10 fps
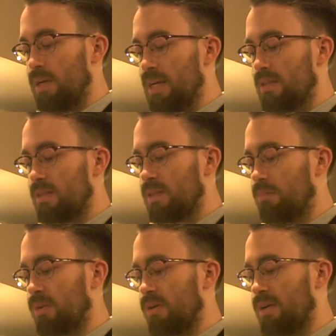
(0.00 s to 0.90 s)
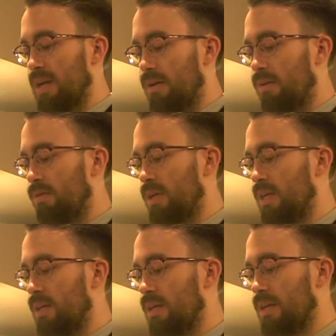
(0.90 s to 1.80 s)
read simpler, narrow,
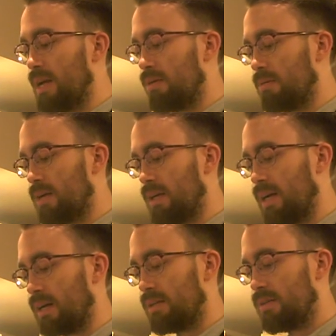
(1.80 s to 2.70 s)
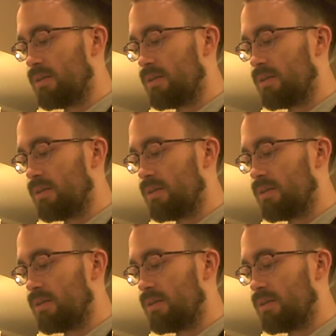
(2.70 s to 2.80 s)
heating, narrow, connect,